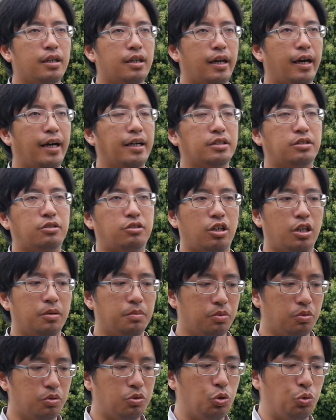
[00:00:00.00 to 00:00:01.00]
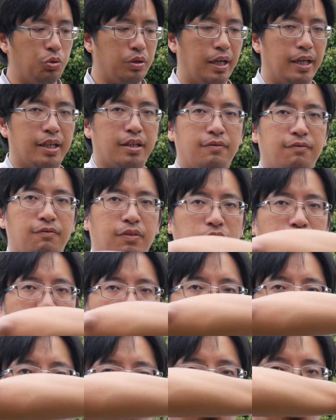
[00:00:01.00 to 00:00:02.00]
has trouble doing a
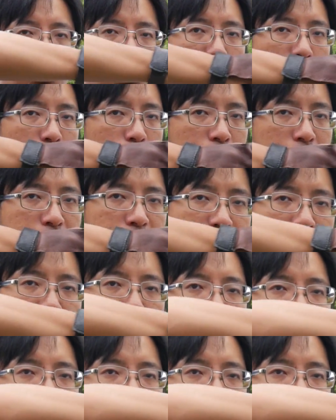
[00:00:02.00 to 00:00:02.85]
conventional draw and